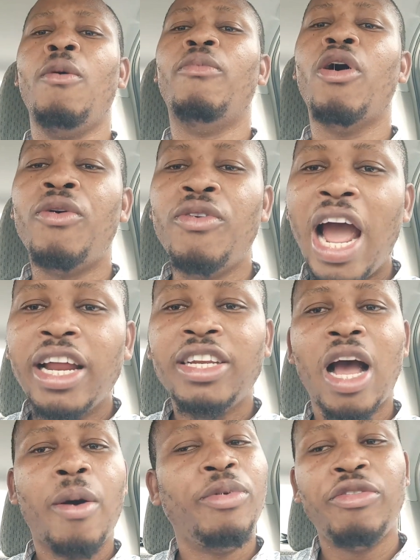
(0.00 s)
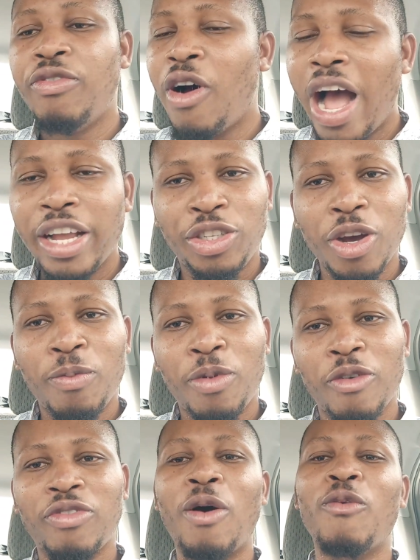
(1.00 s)
But right now, before I jump
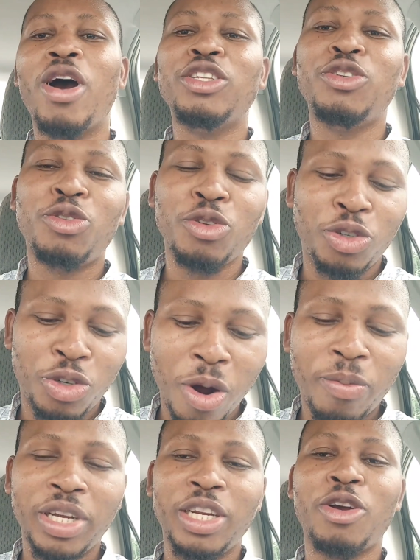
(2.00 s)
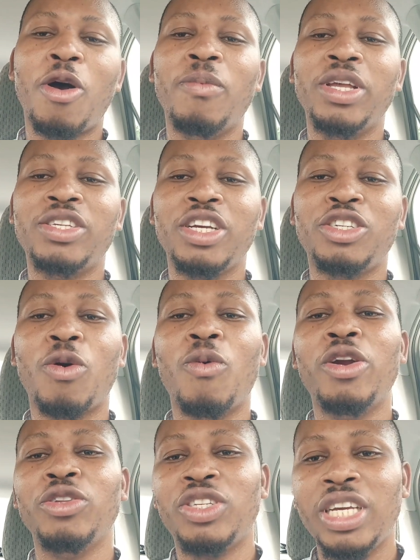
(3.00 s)
off, I want you to drop in the comment section
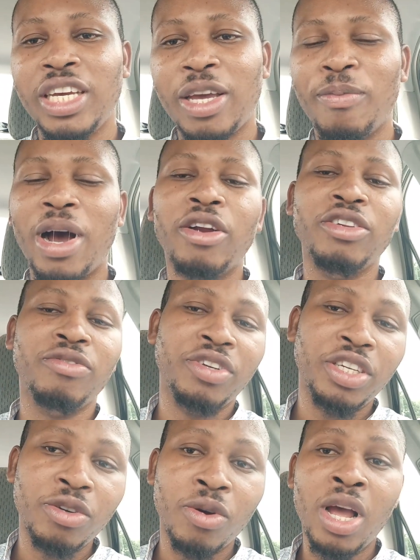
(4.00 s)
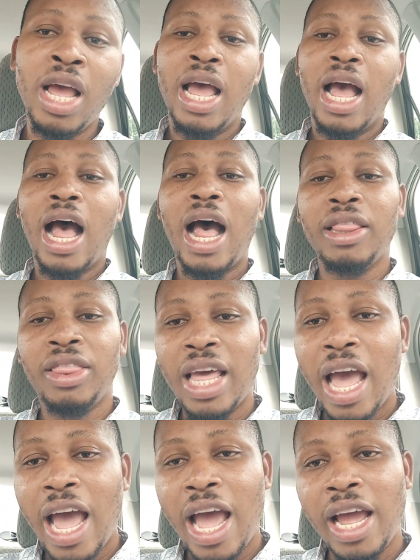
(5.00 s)
what you think about the video, and
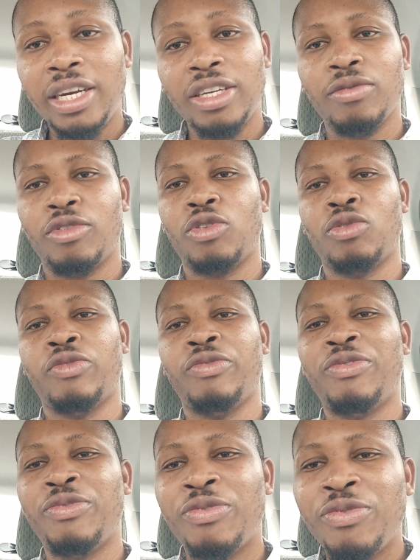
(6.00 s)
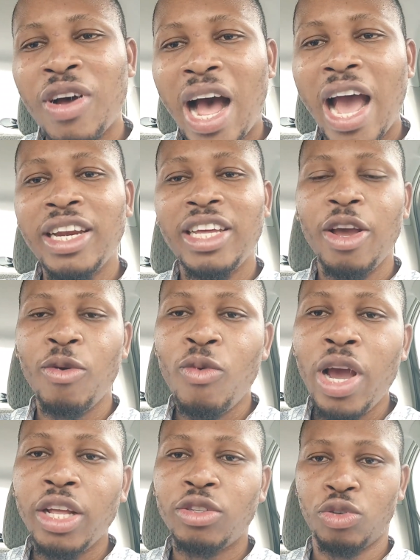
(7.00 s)
then find a
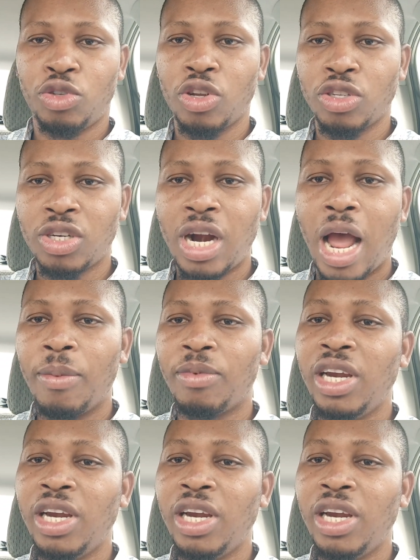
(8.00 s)
way to subscribe.